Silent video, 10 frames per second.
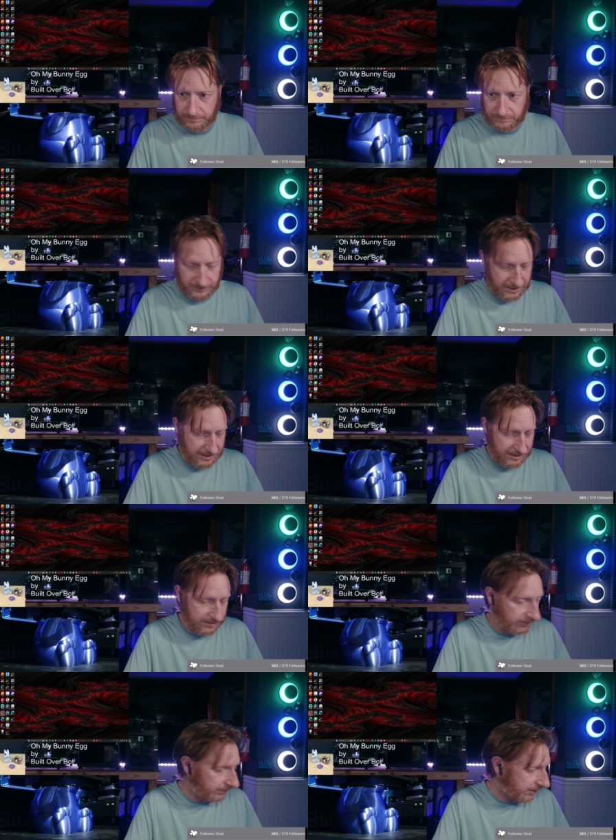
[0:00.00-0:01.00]
Yeah, he
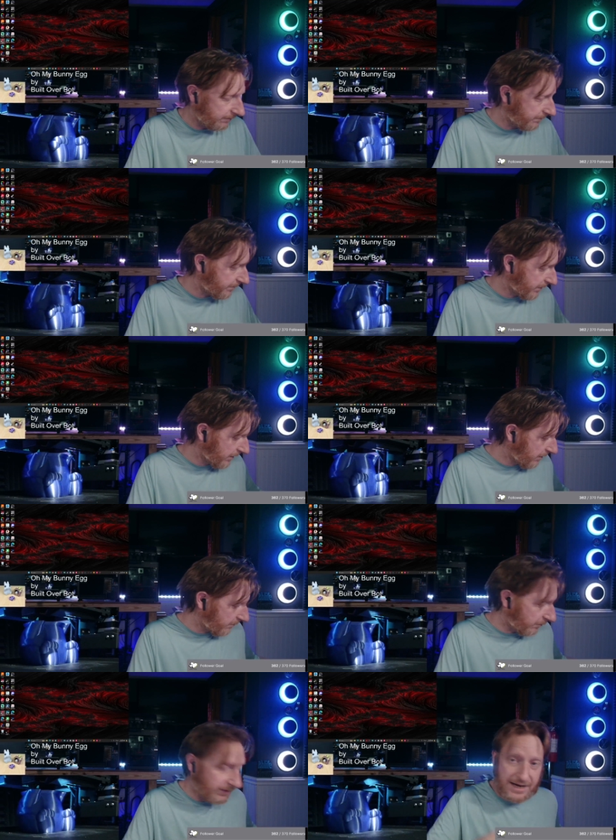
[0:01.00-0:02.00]
does love it.
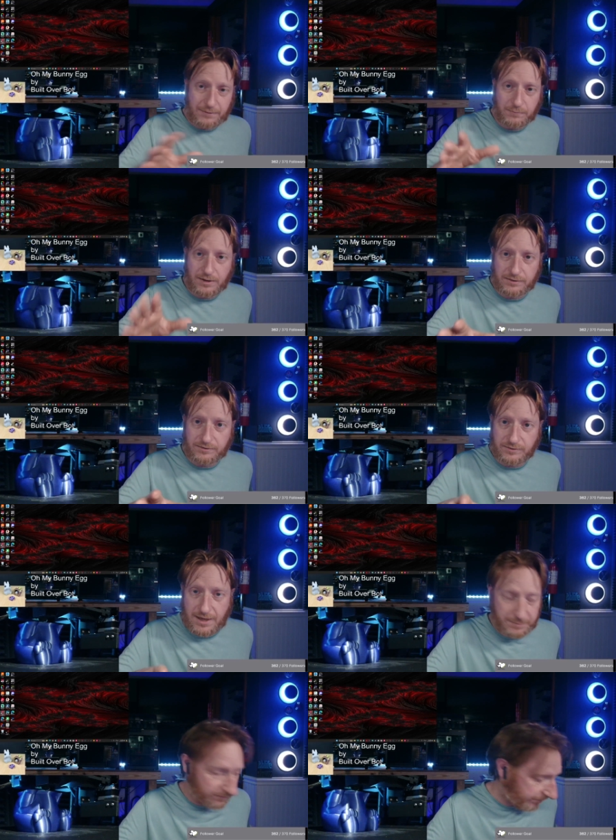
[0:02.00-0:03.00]
But we had one
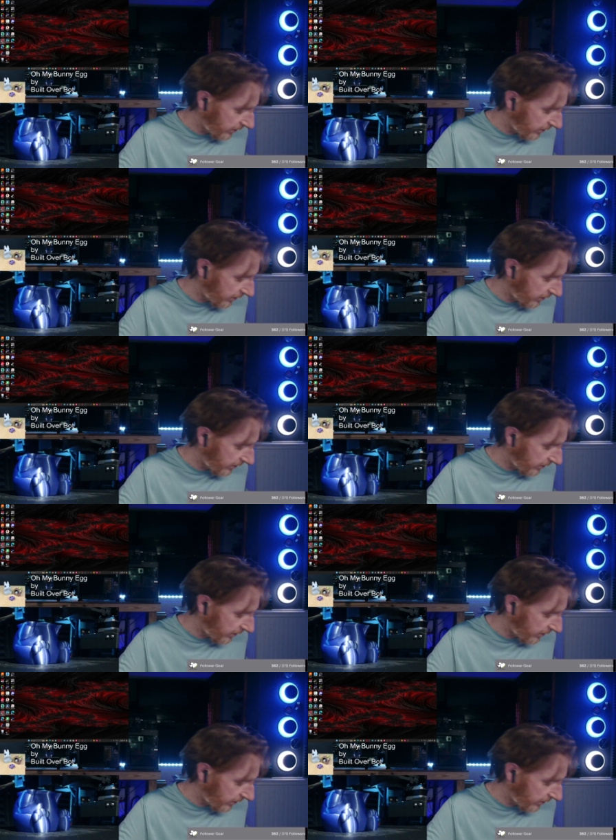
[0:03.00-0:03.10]
stop in front